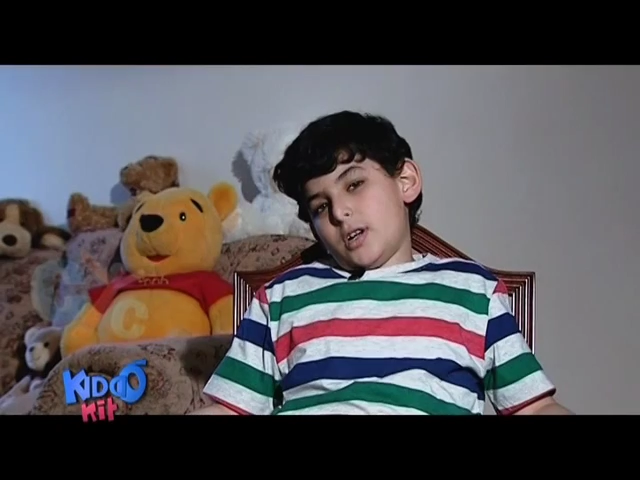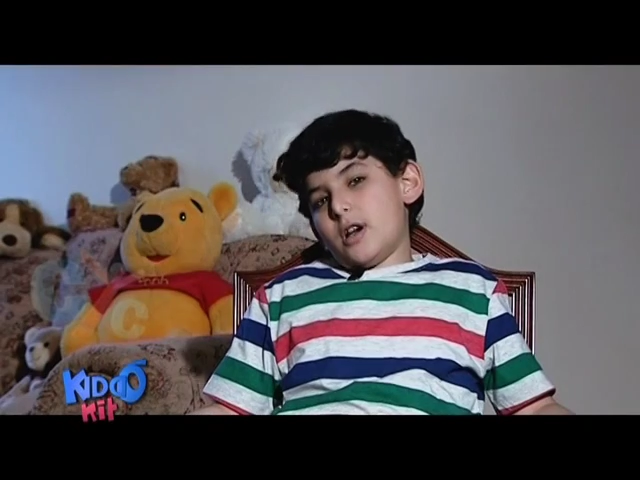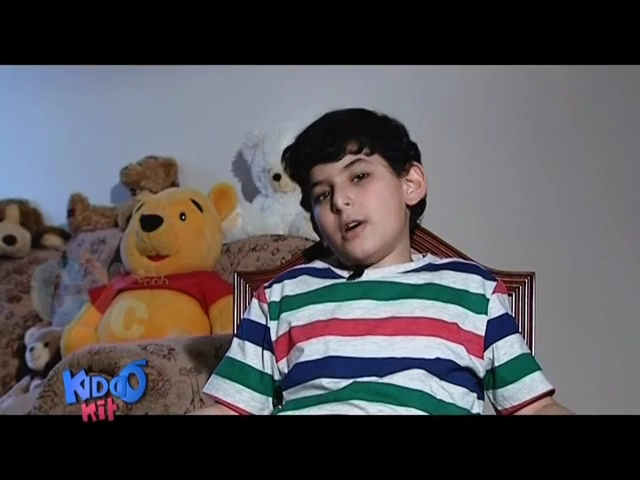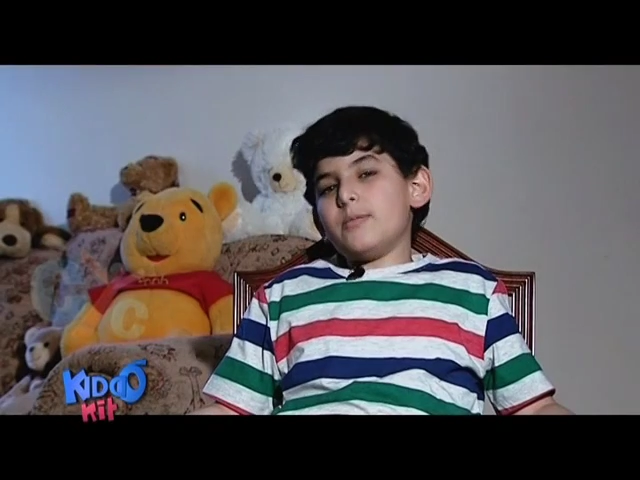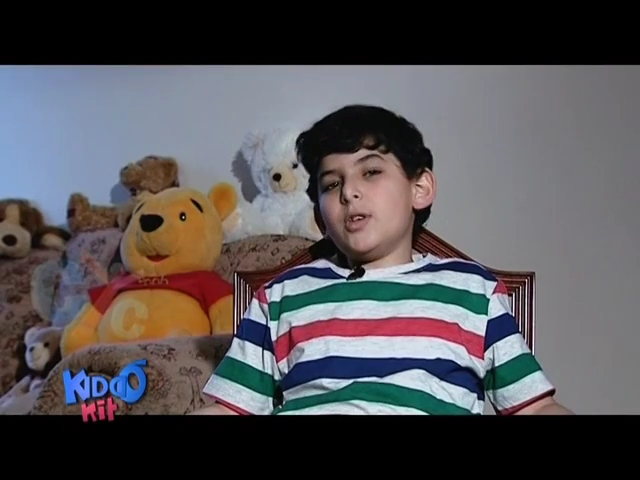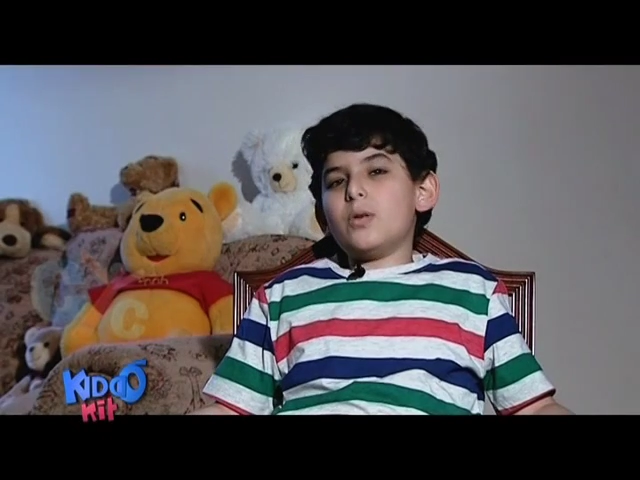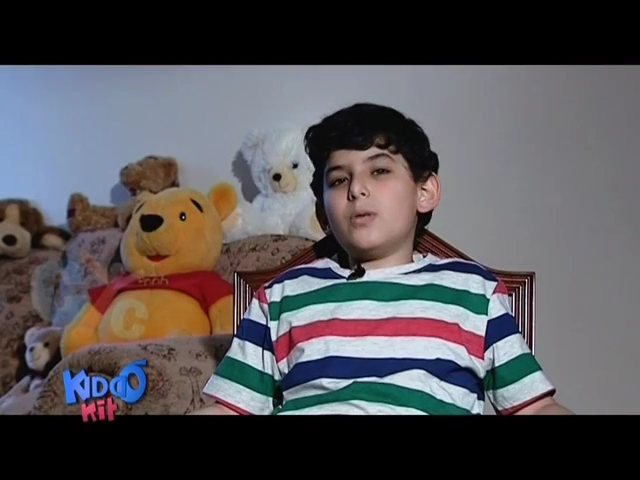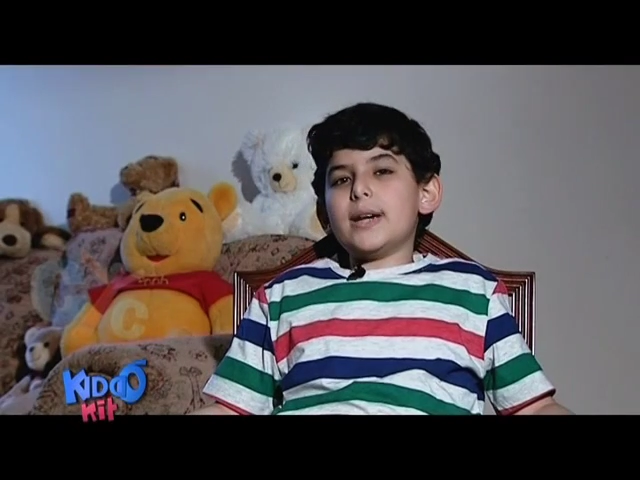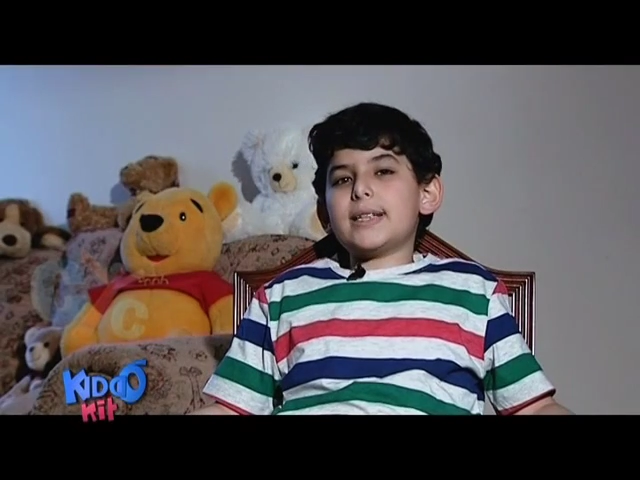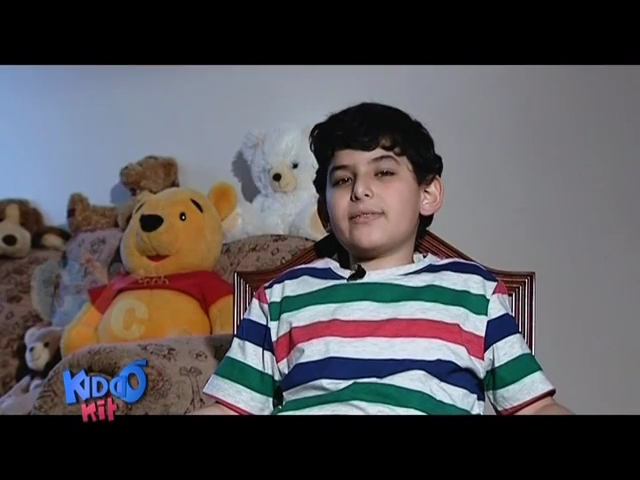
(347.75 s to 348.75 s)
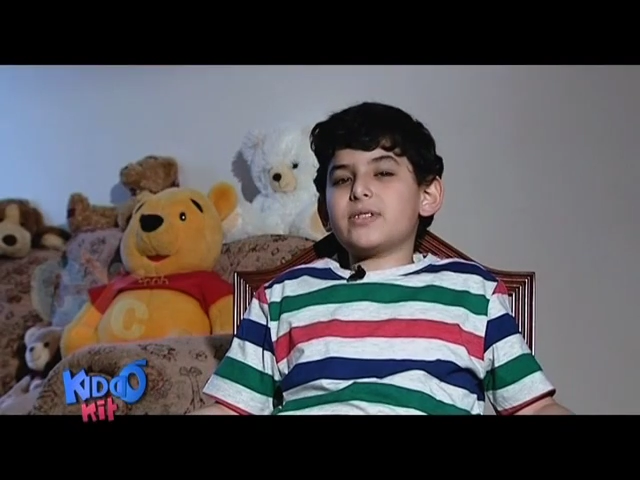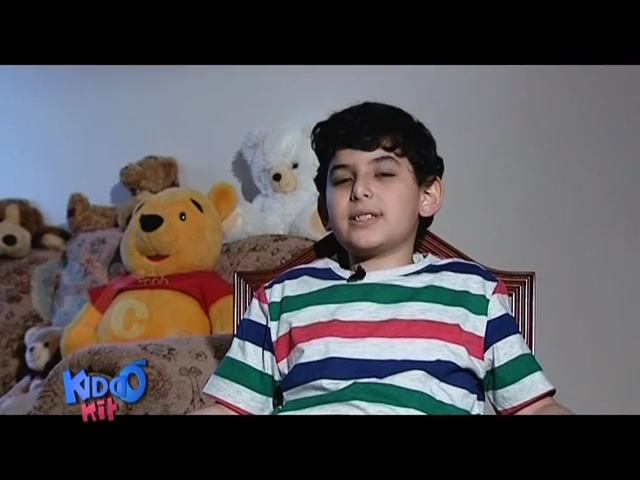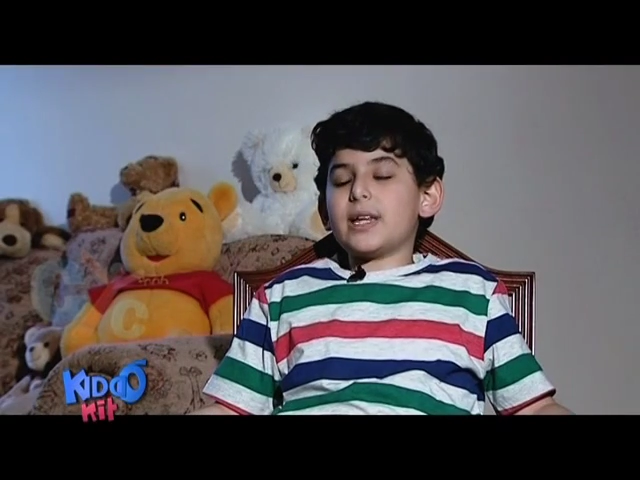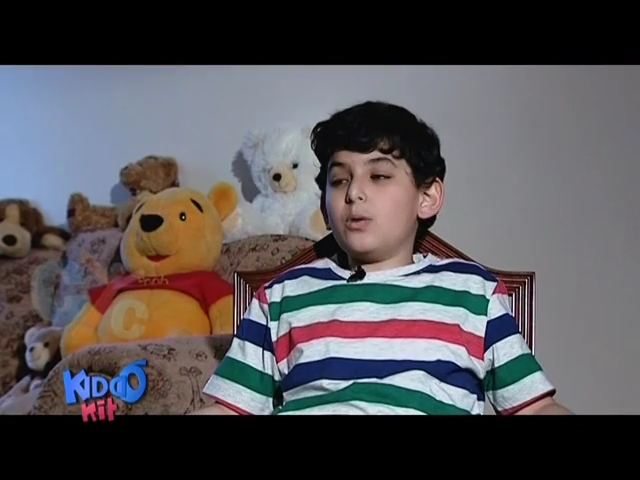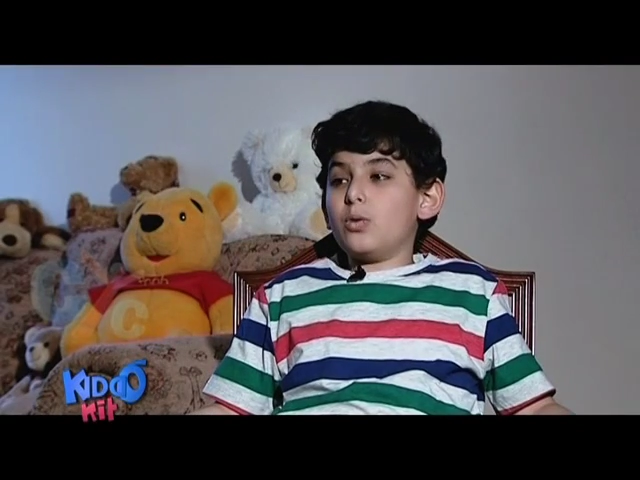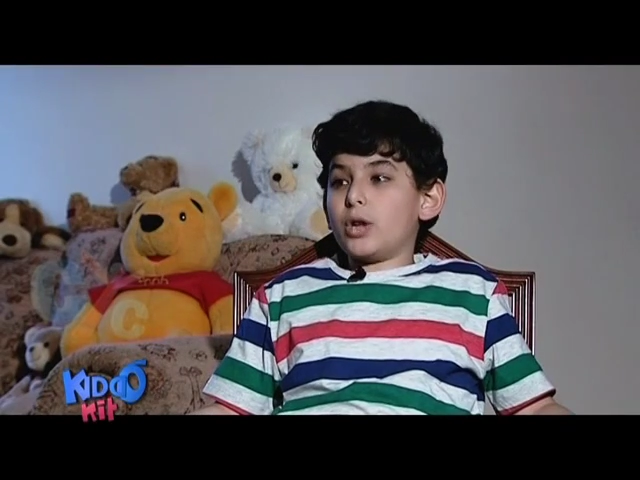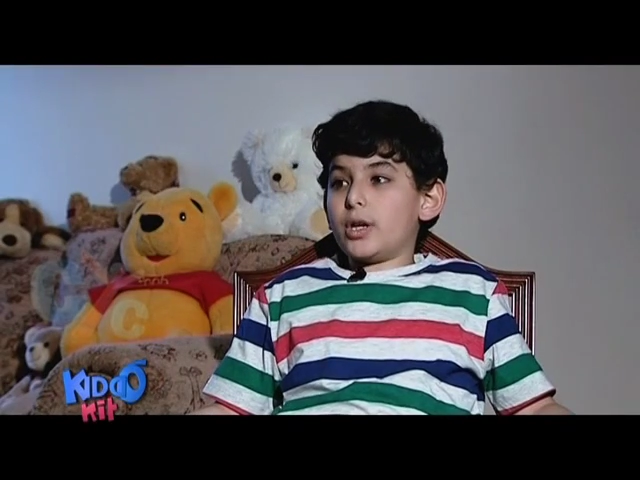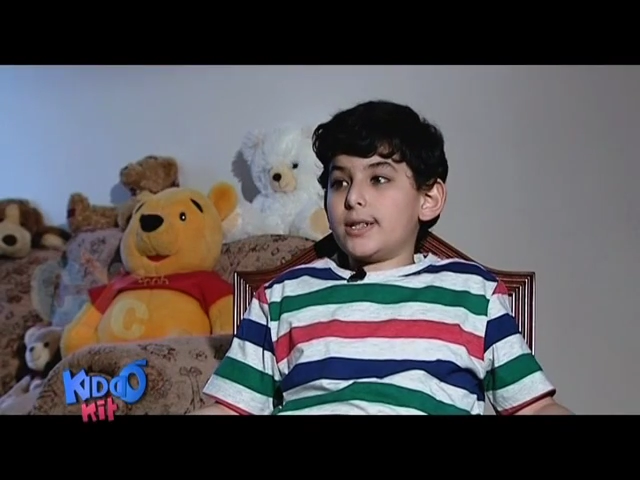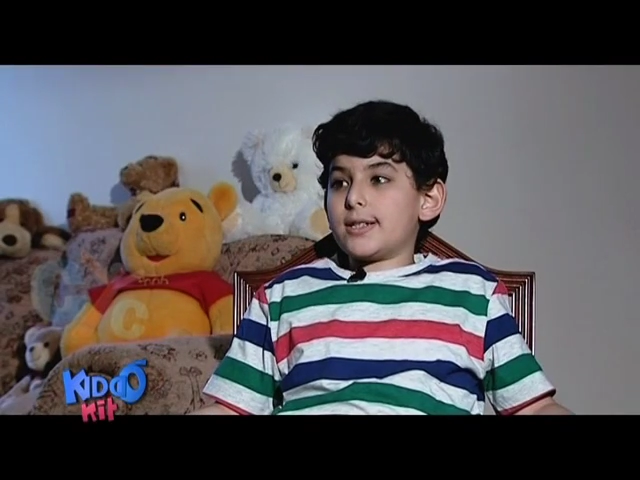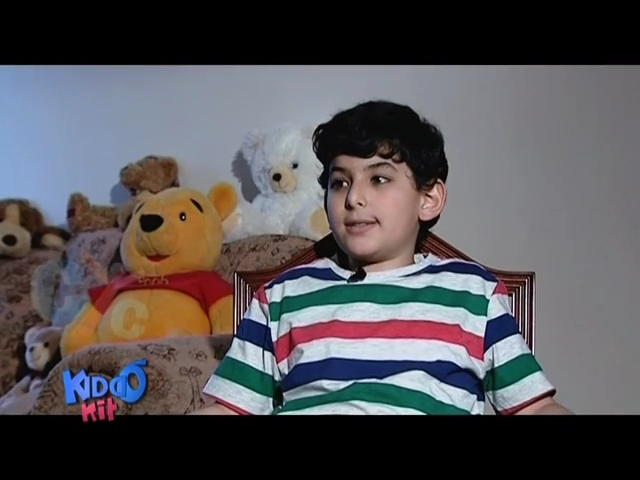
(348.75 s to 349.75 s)
um, you always have to stay
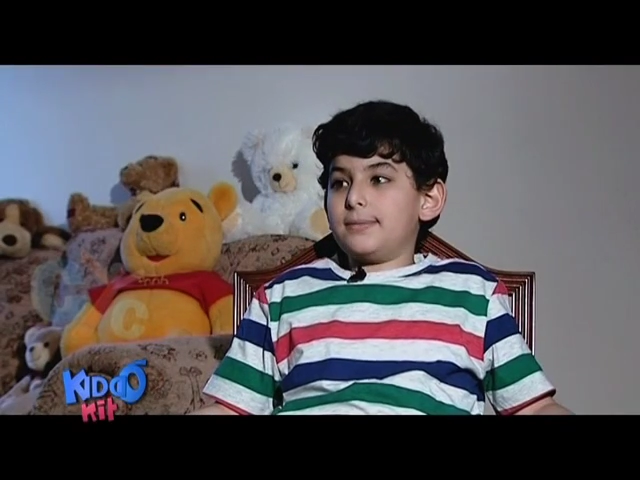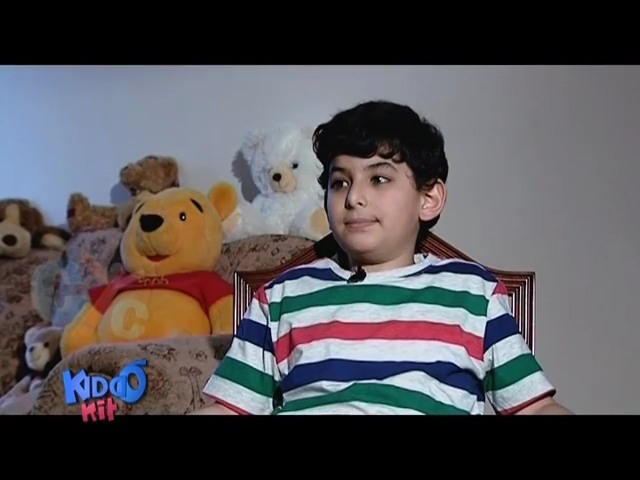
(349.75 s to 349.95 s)
organised.